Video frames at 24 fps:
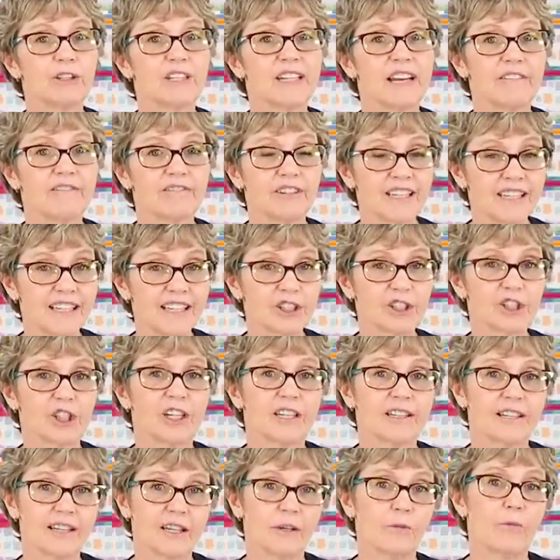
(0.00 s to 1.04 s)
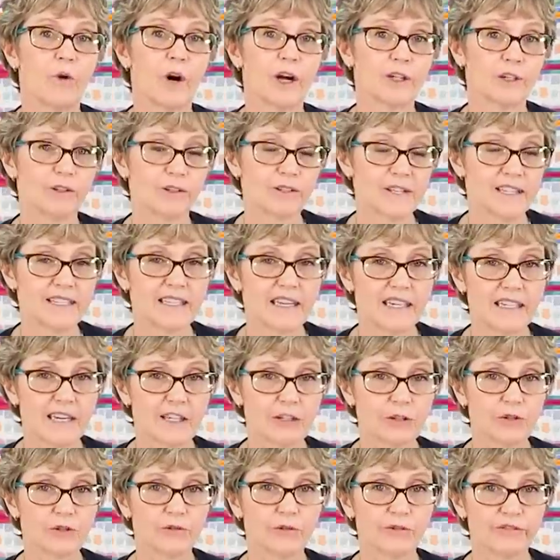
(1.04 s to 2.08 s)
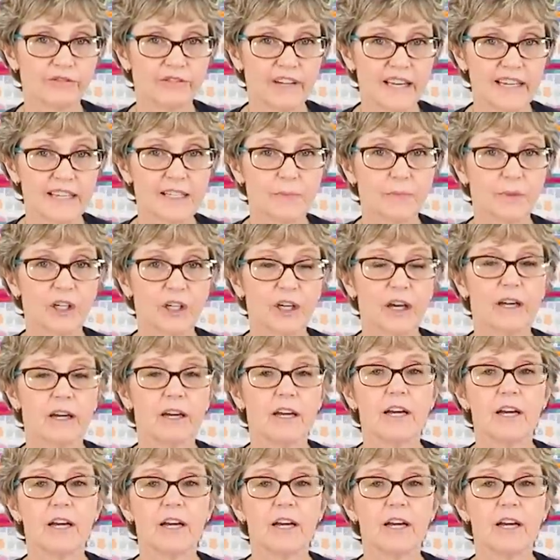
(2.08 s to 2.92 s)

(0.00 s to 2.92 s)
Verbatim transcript: definition than what you're seeing through Facebook.